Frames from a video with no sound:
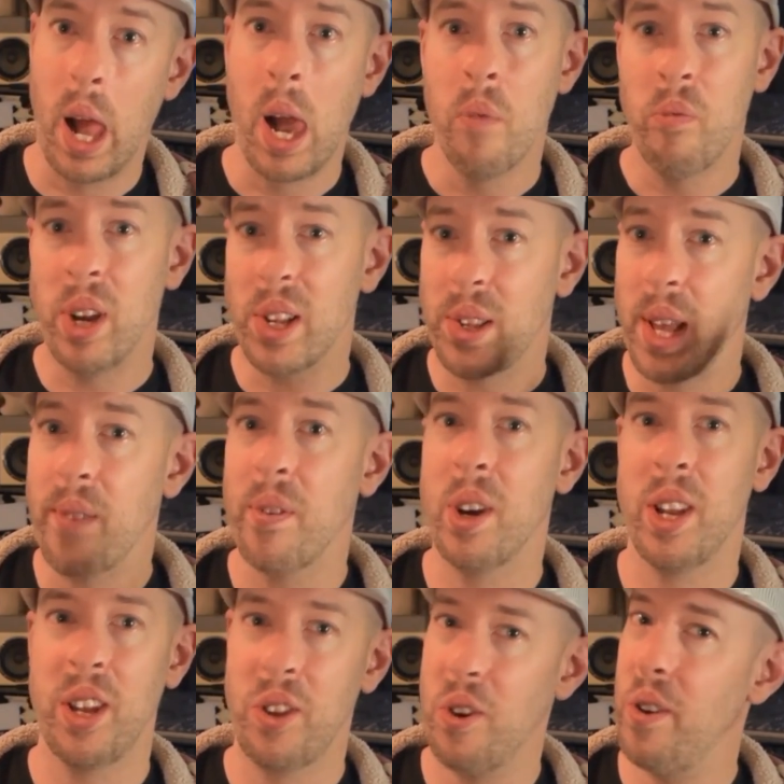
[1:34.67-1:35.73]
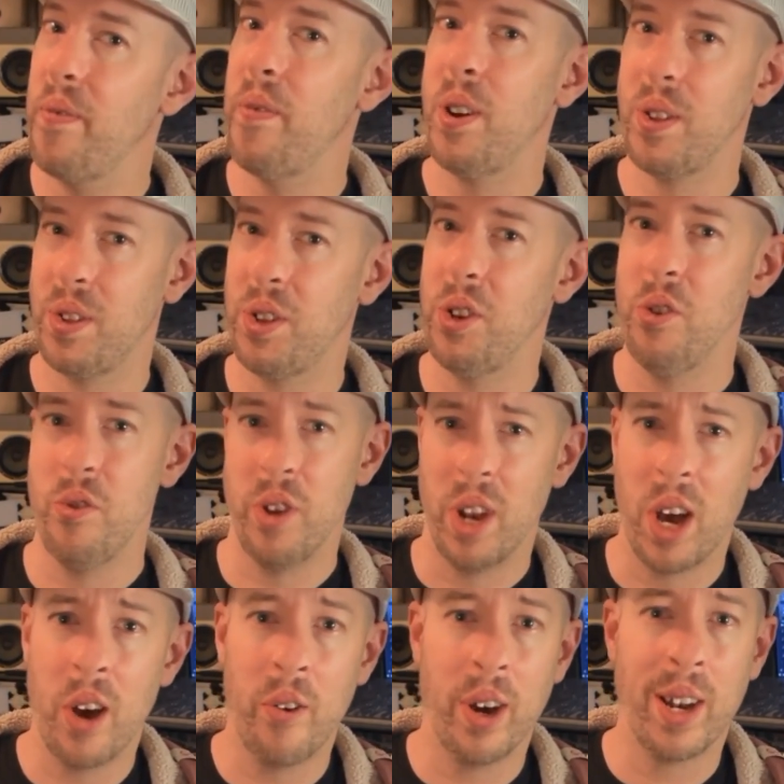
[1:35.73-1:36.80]
but it's definitely good fun too, you
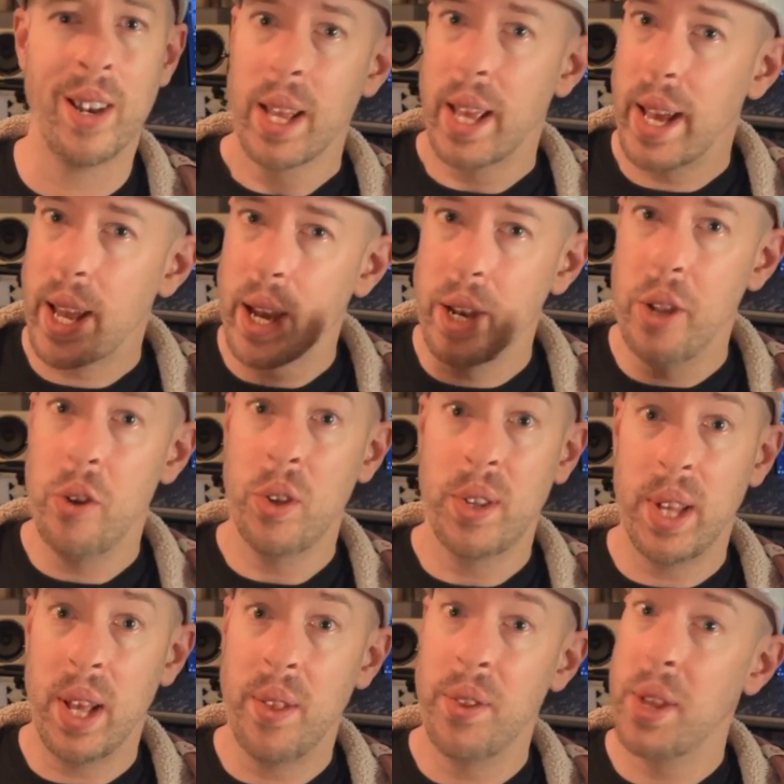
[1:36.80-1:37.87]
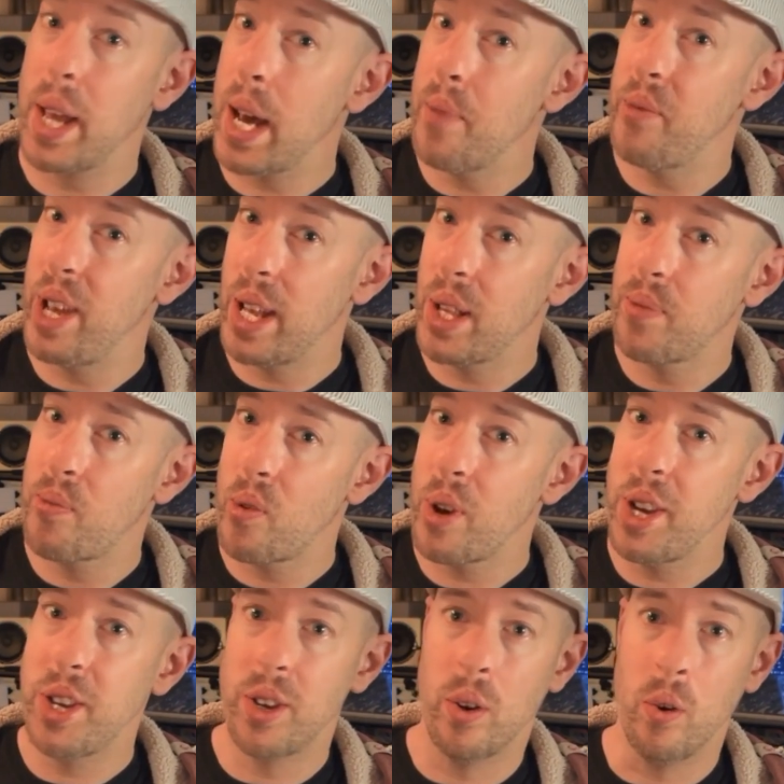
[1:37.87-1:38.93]
know, and getting a new synth can be
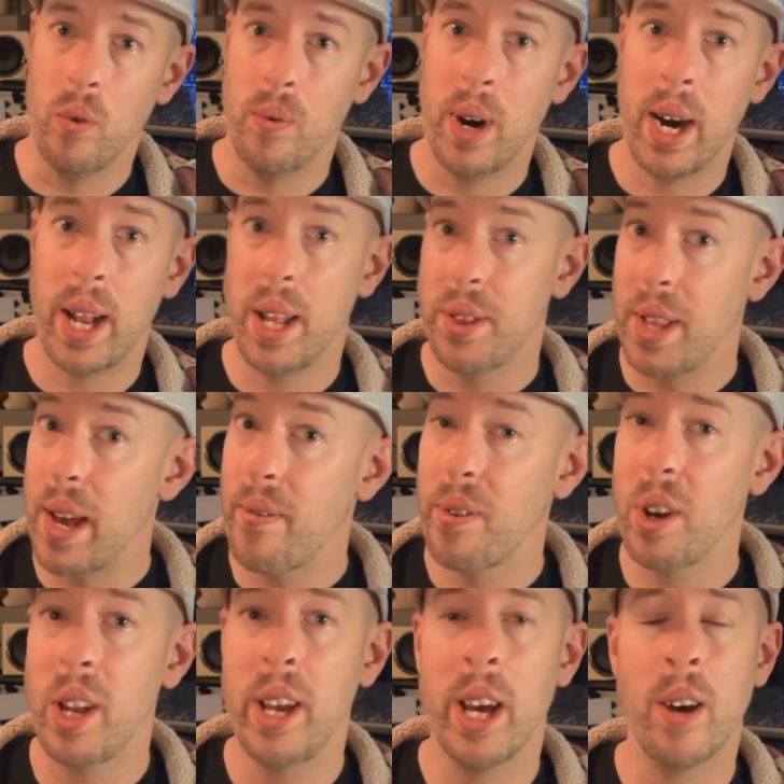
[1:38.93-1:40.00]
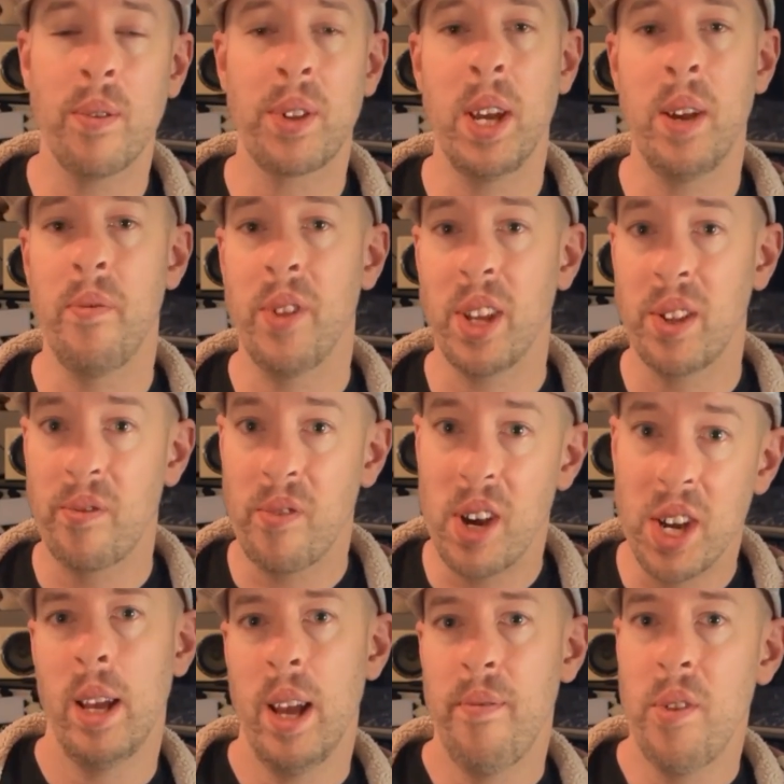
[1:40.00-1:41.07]
inspirational, and it definitely helps keep things
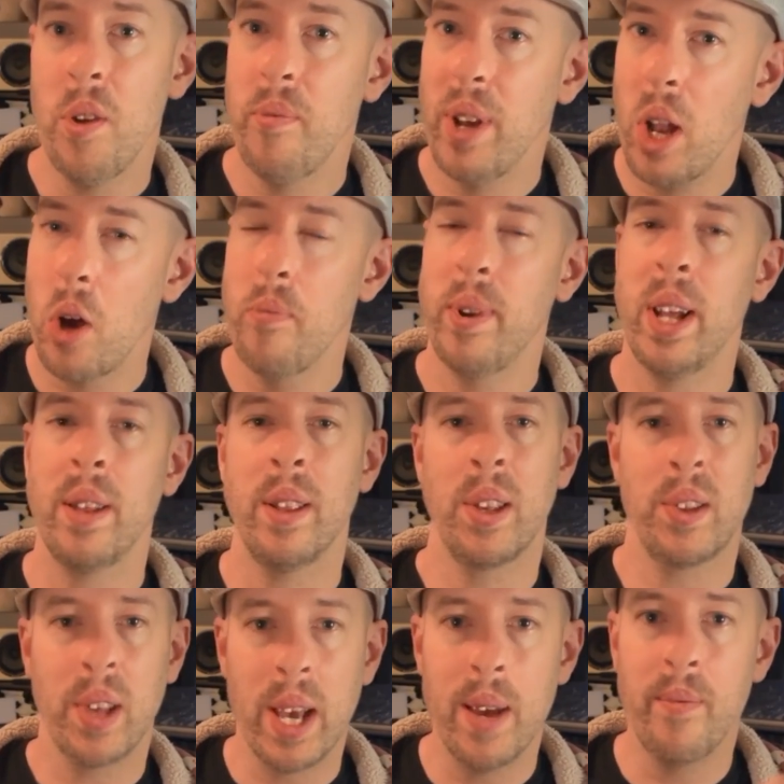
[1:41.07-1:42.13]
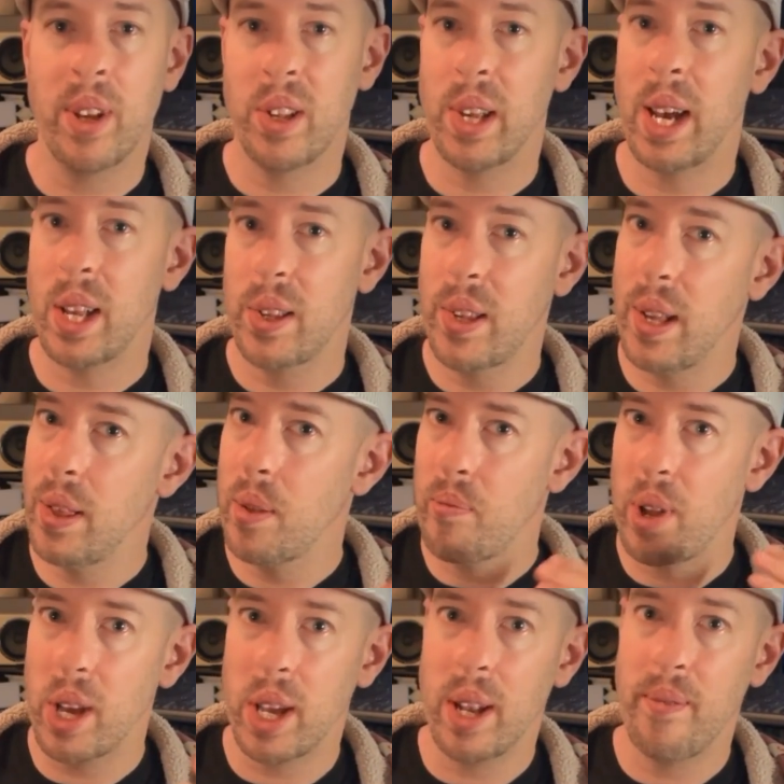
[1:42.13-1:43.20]
fresh. If you've been opening the same exact synth
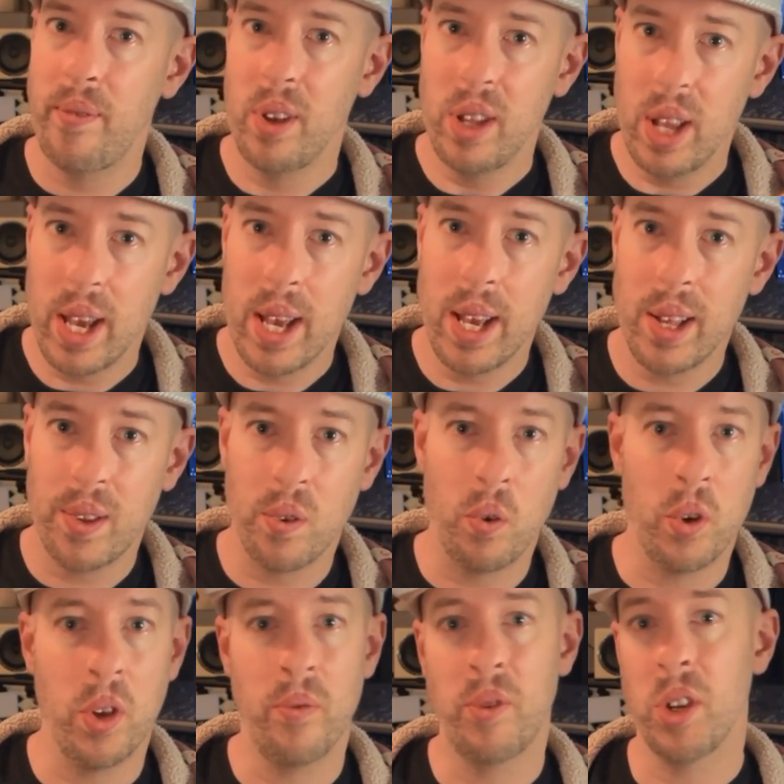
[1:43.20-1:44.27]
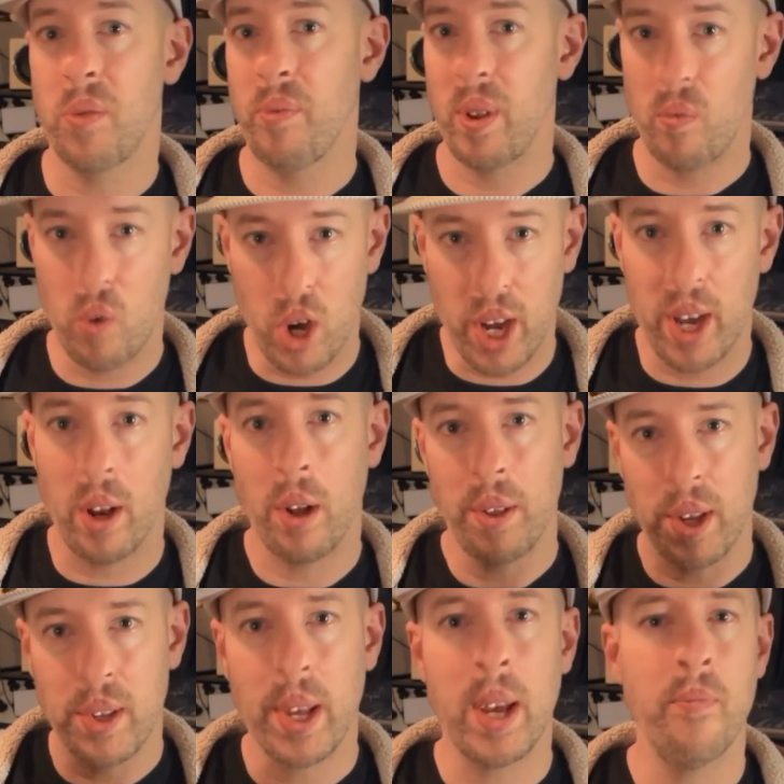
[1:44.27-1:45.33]
plugin for years, or you've just been working on the
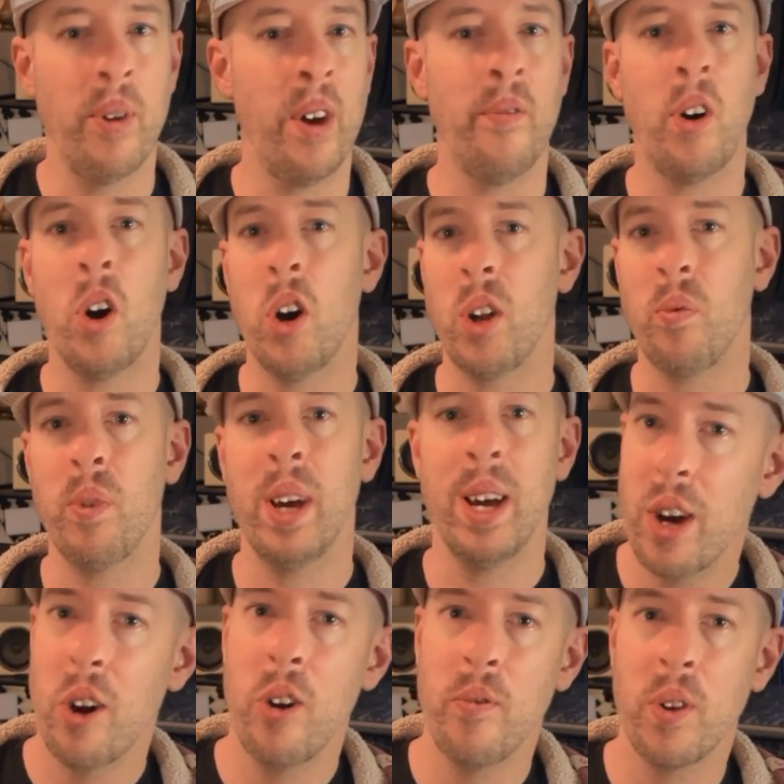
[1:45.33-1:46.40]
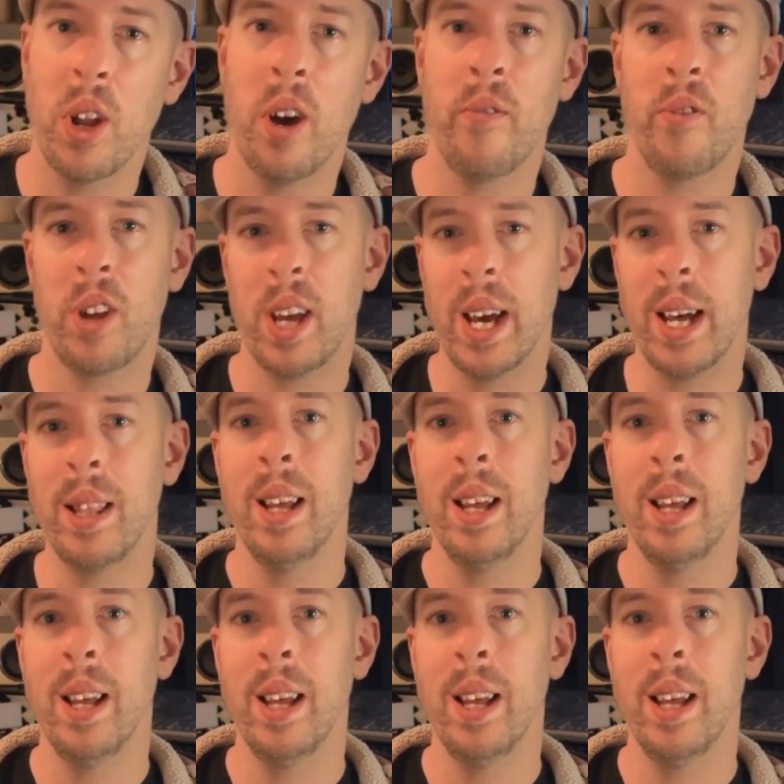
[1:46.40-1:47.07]
same bit of hardware over and over again,